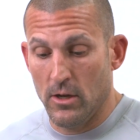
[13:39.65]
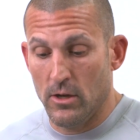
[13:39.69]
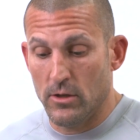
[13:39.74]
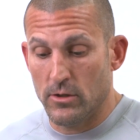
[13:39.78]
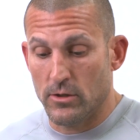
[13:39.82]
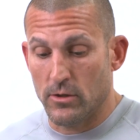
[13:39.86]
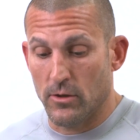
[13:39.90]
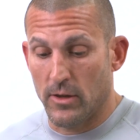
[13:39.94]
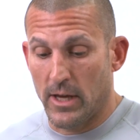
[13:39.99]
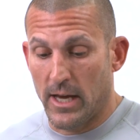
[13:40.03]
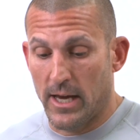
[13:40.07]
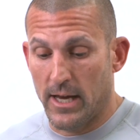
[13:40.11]

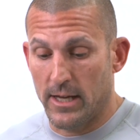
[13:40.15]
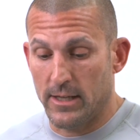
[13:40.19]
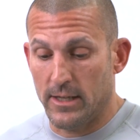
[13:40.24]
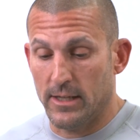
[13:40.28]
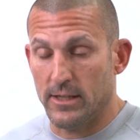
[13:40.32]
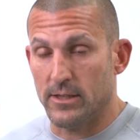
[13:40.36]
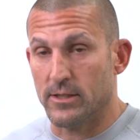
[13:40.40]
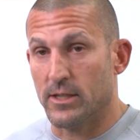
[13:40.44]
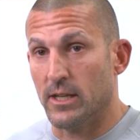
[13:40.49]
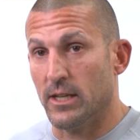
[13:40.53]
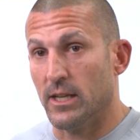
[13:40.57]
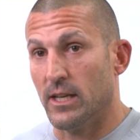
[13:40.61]
So that
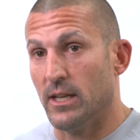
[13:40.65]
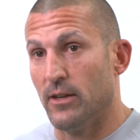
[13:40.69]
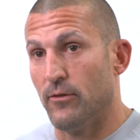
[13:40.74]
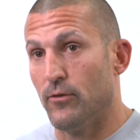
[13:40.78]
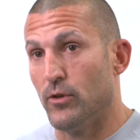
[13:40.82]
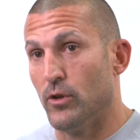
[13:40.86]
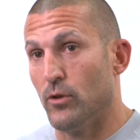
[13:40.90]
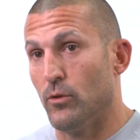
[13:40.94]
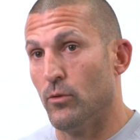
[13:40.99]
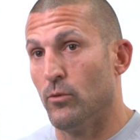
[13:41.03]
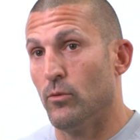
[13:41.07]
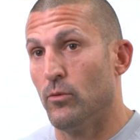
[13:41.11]
is going to give
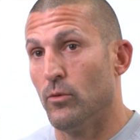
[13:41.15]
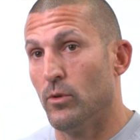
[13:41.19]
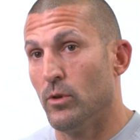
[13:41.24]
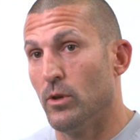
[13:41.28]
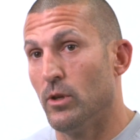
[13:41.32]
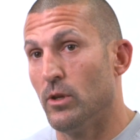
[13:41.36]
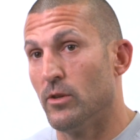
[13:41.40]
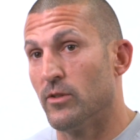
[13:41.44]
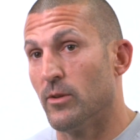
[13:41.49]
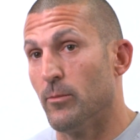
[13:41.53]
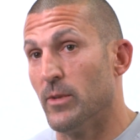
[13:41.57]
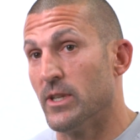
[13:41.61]
you
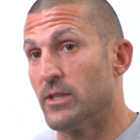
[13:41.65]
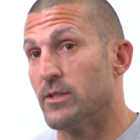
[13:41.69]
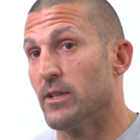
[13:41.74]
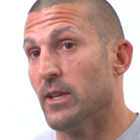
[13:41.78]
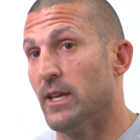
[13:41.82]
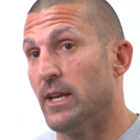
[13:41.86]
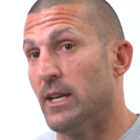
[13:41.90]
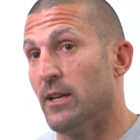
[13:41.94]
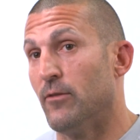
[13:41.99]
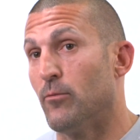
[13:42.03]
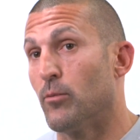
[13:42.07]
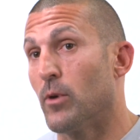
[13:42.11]
some
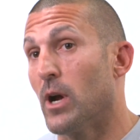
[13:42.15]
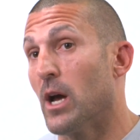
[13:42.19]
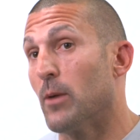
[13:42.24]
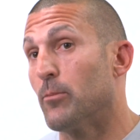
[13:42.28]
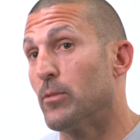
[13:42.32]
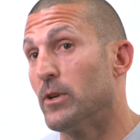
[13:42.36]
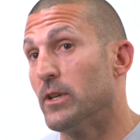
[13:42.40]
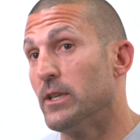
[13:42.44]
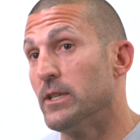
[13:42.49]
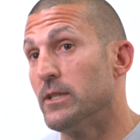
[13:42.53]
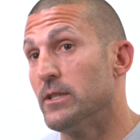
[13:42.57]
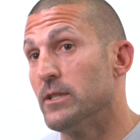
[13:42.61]
insulative
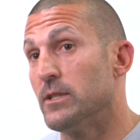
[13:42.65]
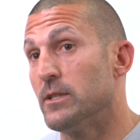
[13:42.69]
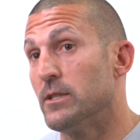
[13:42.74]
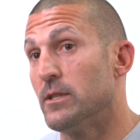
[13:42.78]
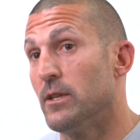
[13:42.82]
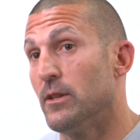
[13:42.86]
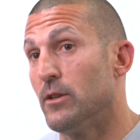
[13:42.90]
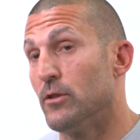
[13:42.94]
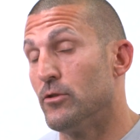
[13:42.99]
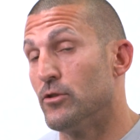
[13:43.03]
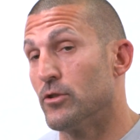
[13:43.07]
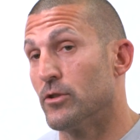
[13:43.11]
properties.
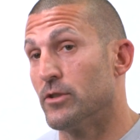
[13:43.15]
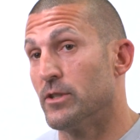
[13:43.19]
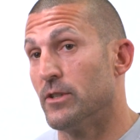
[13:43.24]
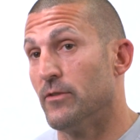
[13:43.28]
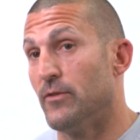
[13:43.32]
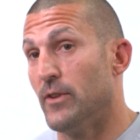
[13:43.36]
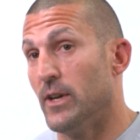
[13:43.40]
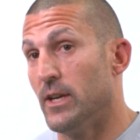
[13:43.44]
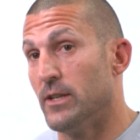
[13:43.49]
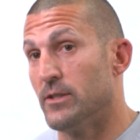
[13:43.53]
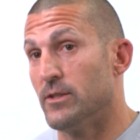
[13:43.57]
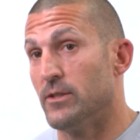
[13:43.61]
The jersey
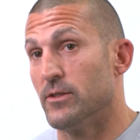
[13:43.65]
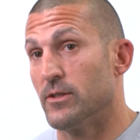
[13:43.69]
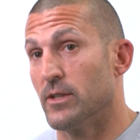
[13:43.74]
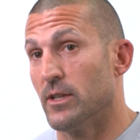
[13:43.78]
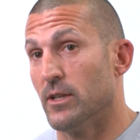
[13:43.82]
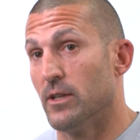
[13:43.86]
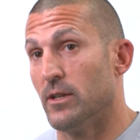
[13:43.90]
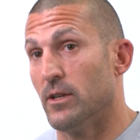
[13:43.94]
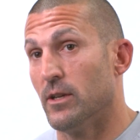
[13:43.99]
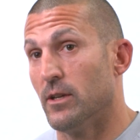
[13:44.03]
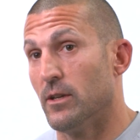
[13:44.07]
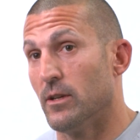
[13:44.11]
face is
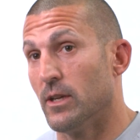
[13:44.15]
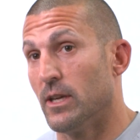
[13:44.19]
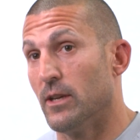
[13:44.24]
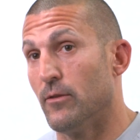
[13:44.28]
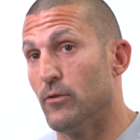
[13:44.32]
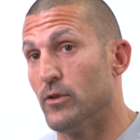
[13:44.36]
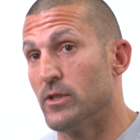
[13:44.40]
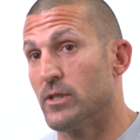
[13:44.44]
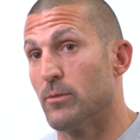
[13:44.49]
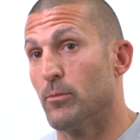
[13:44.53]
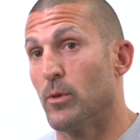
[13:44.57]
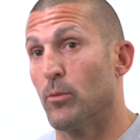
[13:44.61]
going to
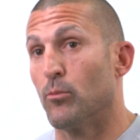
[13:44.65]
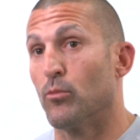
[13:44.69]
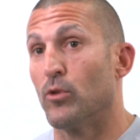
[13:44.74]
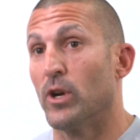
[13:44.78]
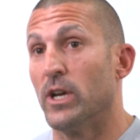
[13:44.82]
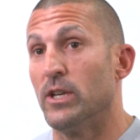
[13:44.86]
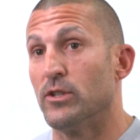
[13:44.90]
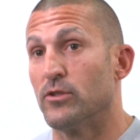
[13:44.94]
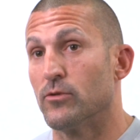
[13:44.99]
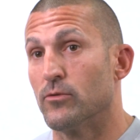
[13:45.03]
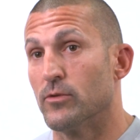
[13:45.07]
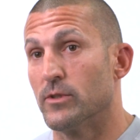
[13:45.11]
give you some
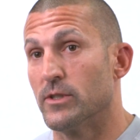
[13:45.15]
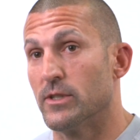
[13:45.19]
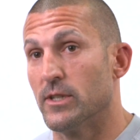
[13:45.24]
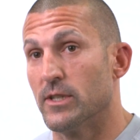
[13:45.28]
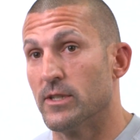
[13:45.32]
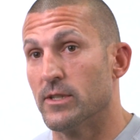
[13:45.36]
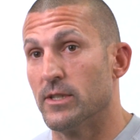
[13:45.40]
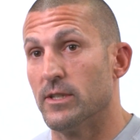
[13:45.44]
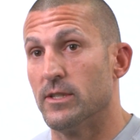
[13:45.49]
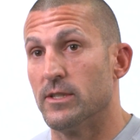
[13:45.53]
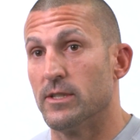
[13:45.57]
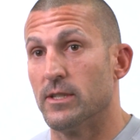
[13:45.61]
abrasion
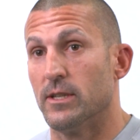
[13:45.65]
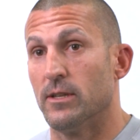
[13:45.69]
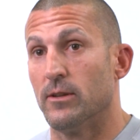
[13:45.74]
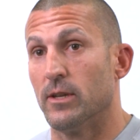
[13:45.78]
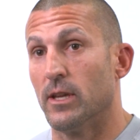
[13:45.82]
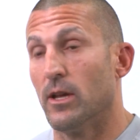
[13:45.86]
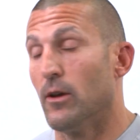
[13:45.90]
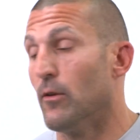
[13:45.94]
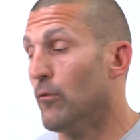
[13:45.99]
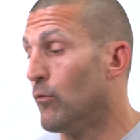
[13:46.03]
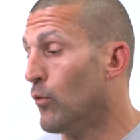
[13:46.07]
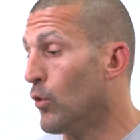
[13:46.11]
resistance and
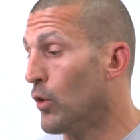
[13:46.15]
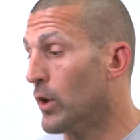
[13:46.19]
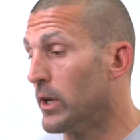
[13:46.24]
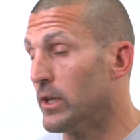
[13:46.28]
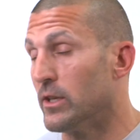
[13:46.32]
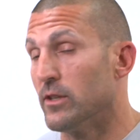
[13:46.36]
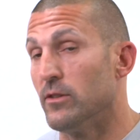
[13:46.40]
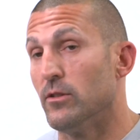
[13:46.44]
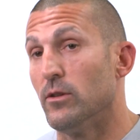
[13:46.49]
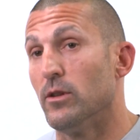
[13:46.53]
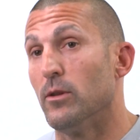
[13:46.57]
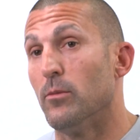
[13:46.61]

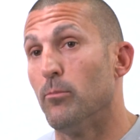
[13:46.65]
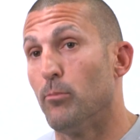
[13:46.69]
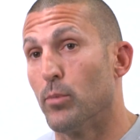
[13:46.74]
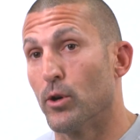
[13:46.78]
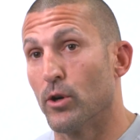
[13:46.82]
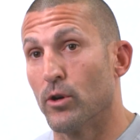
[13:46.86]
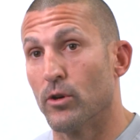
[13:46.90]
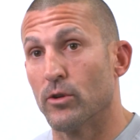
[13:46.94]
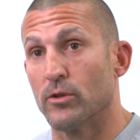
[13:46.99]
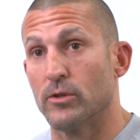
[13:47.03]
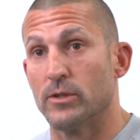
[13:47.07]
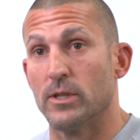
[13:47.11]
avoid
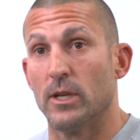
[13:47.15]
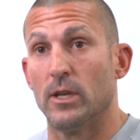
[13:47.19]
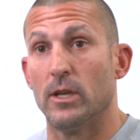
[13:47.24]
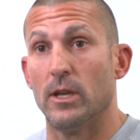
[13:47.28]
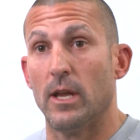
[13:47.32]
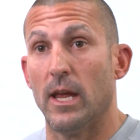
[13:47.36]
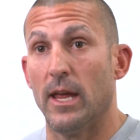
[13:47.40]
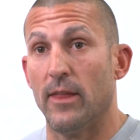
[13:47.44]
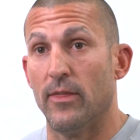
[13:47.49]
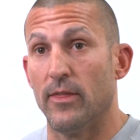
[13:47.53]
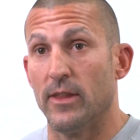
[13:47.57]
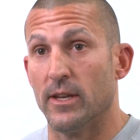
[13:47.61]
burrs
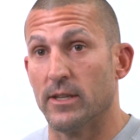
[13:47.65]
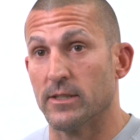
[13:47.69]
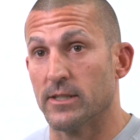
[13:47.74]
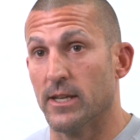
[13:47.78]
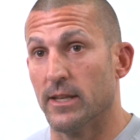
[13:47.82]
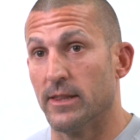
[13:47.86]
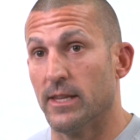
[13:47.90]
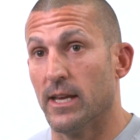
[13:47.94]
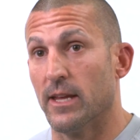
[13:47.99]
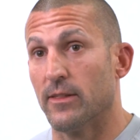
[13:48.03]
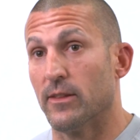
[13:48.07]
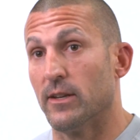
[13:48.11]
and things
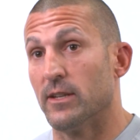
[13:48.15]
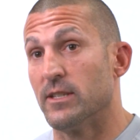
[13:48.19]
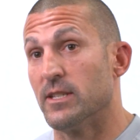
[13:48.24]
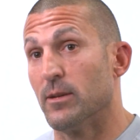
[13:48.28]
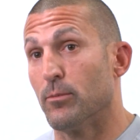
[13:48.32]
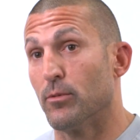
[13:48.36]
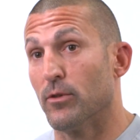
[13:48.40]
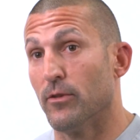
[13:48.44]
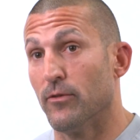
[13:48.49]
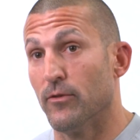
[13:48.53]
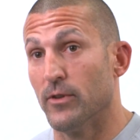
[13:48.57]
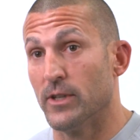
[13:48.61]
like that that a
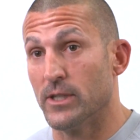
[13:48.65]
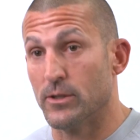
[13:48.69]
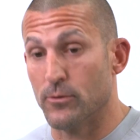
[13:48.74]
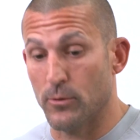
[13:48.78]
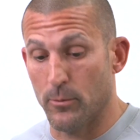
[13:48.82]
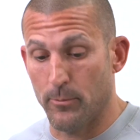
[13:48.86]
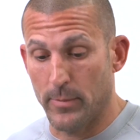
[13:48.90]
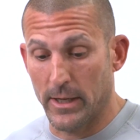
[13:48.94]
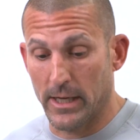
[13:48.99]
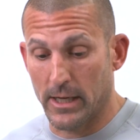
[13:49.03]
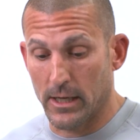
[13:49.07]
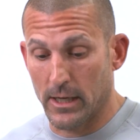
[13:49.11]
typical fleece
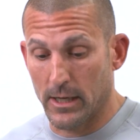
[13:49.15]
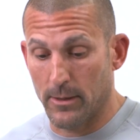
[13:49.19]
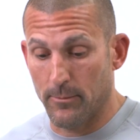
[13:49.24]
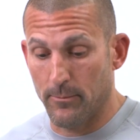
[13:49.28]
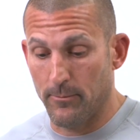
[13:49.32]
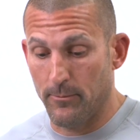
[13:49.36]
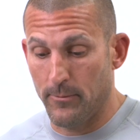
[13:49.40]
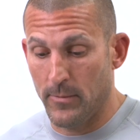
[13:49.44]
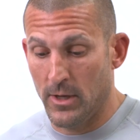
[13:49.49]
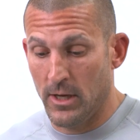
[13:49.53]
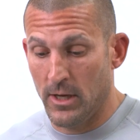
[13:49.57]
would pick up.